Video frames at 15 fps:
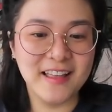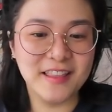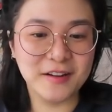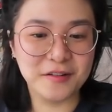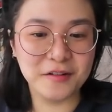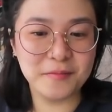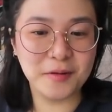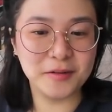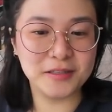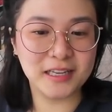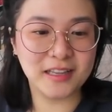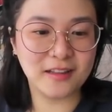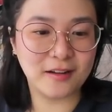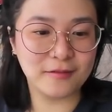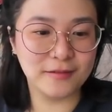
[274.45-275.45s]
The group mostly
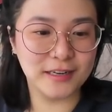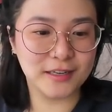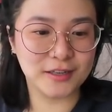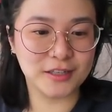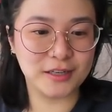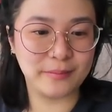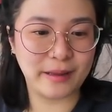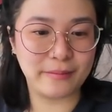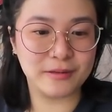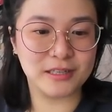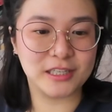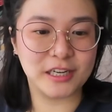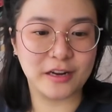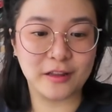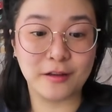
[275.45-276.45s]
thought readers should be able to
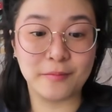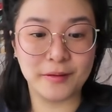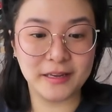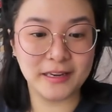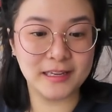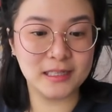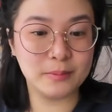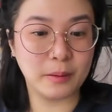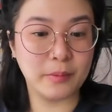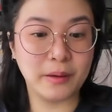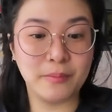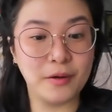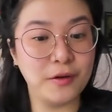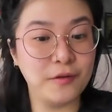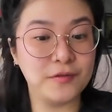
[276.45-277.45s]
share their opinions, but we
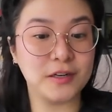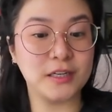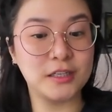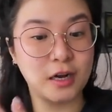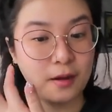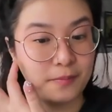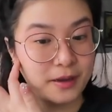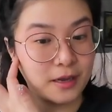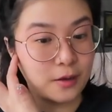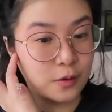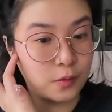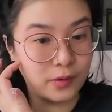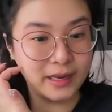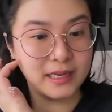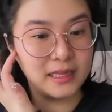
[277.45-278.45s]
moved topic
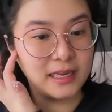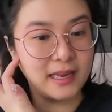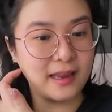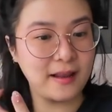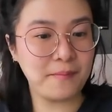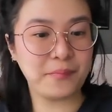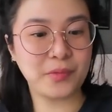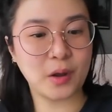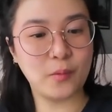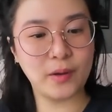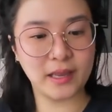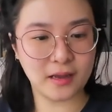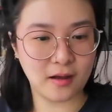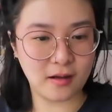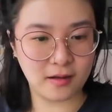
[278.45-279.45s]
quickly. A
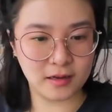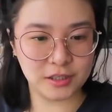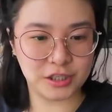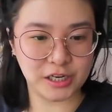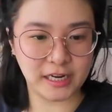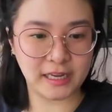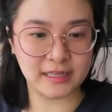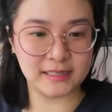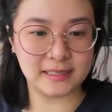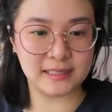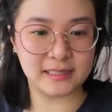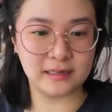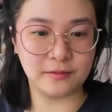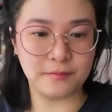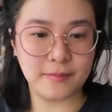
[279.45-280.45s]
week on, Jane's
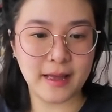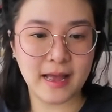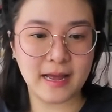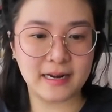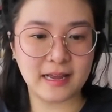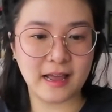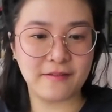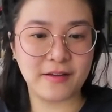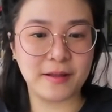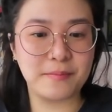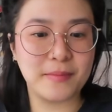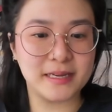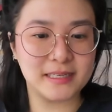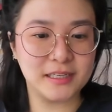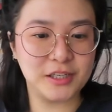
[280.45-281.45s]
still mad. I've had
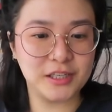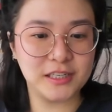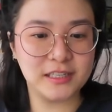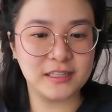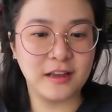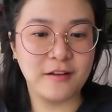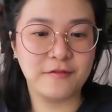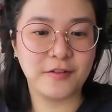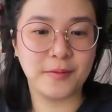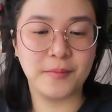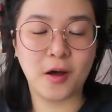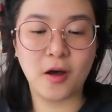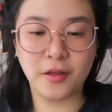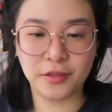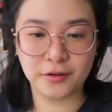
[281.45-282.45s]
messages
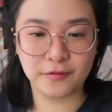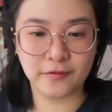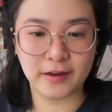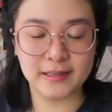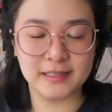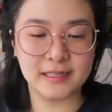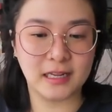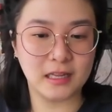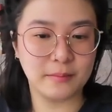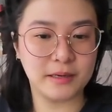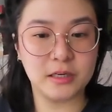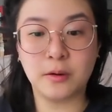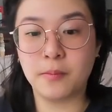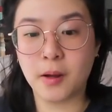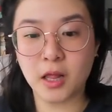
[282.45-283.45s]
from author friends telling me
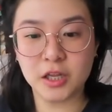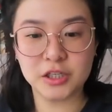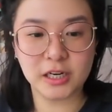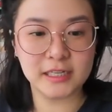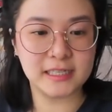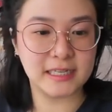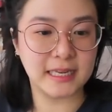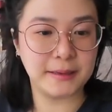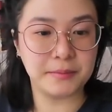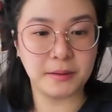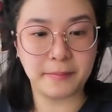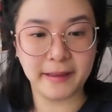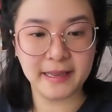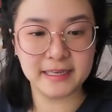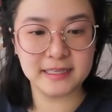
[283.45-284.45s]
to apologize to keep the
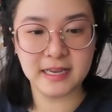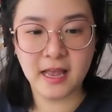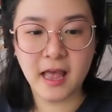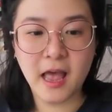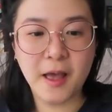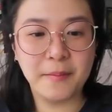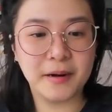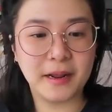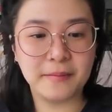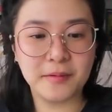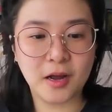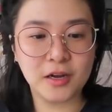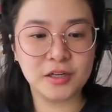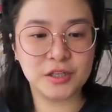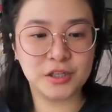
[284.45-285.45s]
peace, but I'm
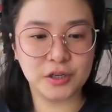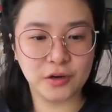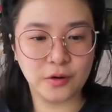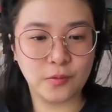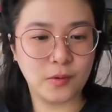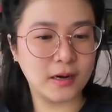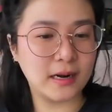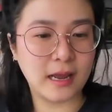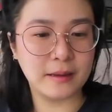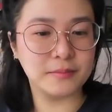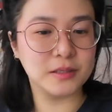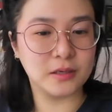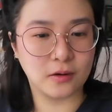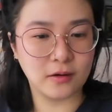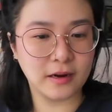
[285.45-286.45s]
not sure what I'm
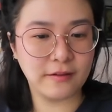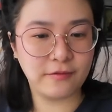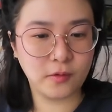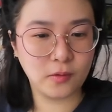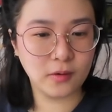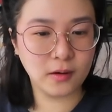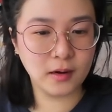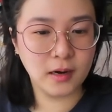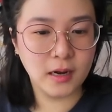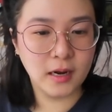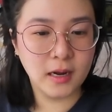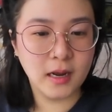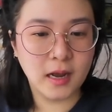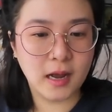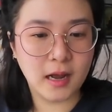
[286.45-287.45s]
sorry for.
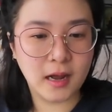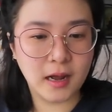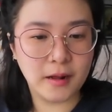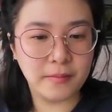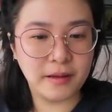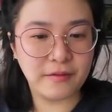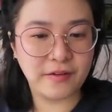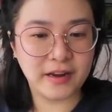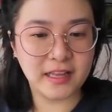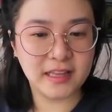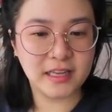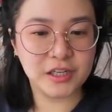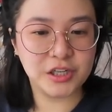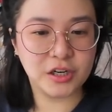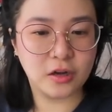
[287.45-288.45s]
Um, if
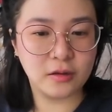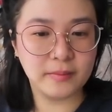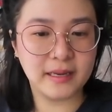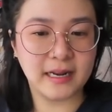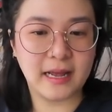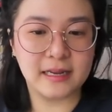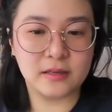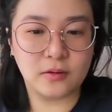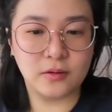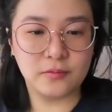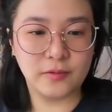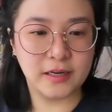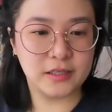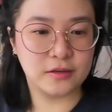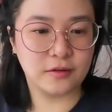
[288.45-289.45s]
anything, she called me an asshole and
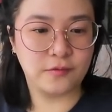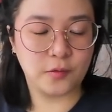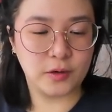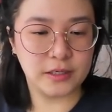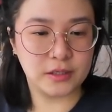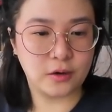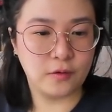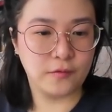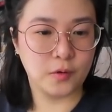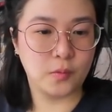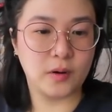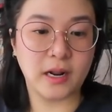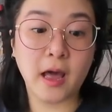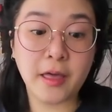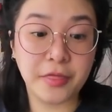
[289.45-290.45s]
raised her voice over
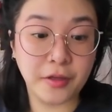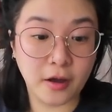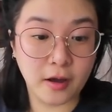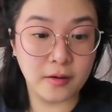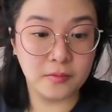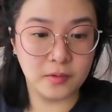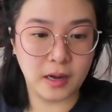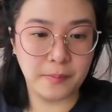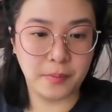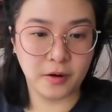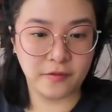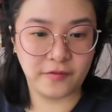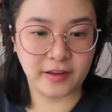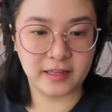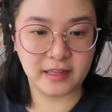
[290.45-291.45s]
what I thought a
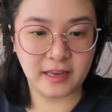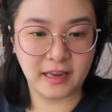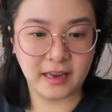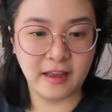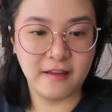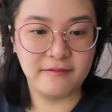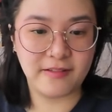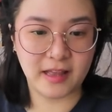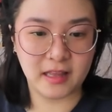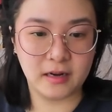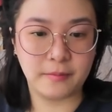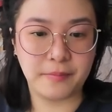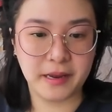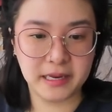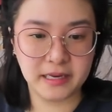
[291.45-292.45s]
perfectly valid
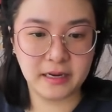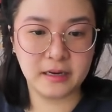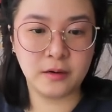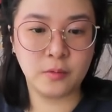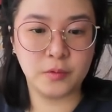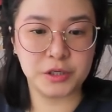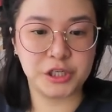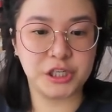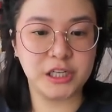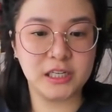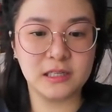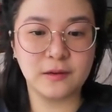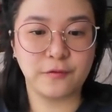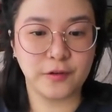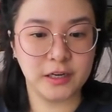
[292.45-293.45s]
opinion, which she
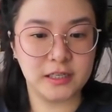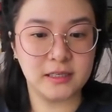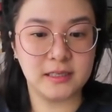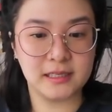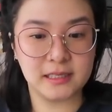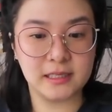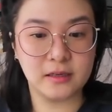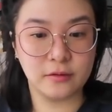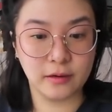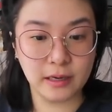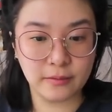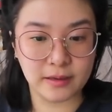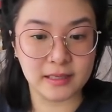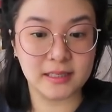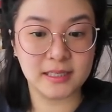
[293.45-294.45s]
is free to disagree
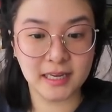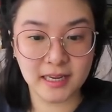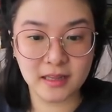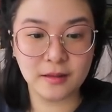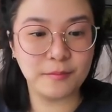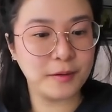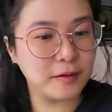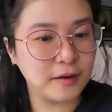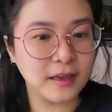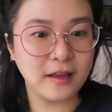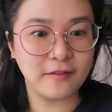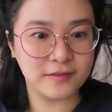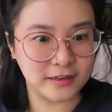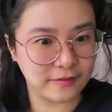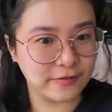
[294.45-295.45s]
with. See the beauty
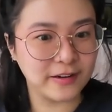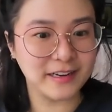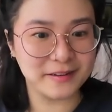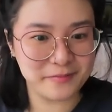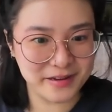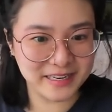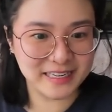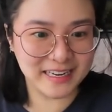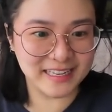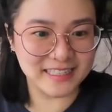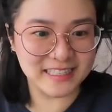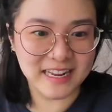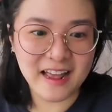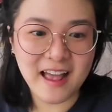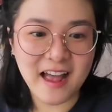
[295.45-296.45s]
of differing
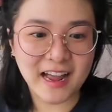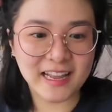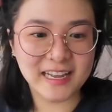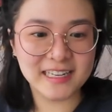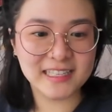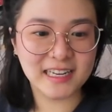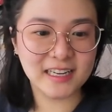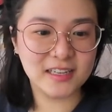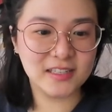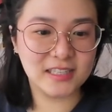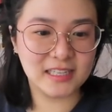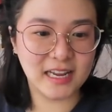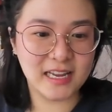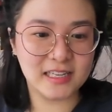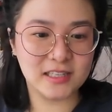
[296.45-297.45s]
opinions. I guess I could
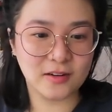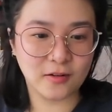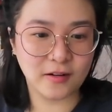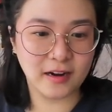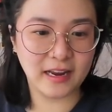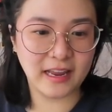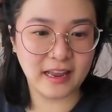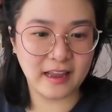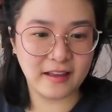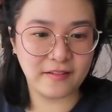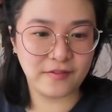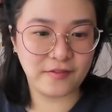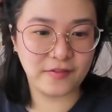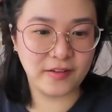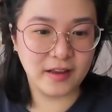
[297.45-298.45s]
say sorry
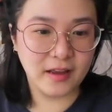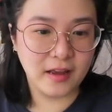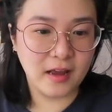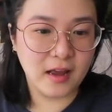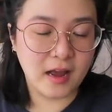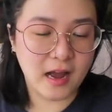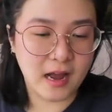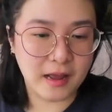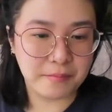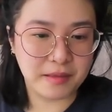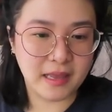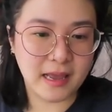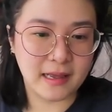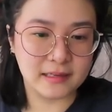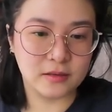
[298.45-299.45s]
if I'm
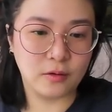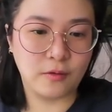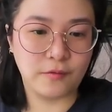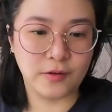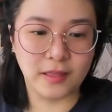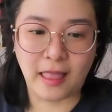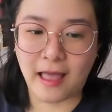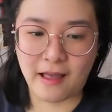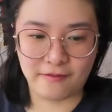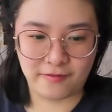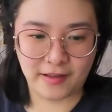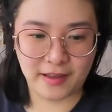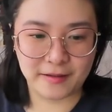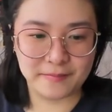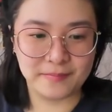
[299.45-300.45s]
the asshole for
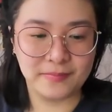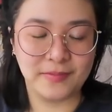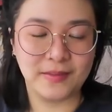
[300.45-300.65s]
laughing.